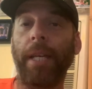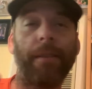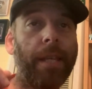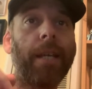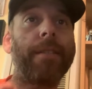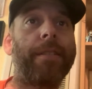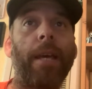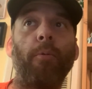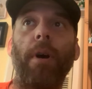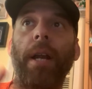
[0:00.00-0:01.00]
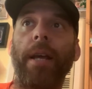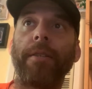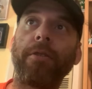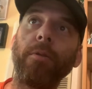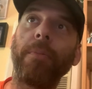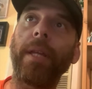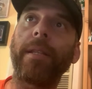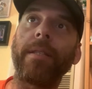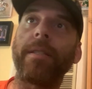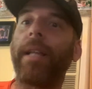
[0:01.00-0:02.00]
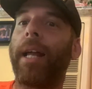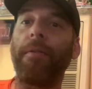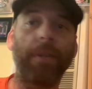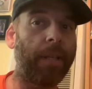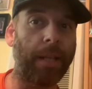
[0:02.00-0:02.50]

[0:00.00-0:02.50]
I think it's day one. I assume that this is not everything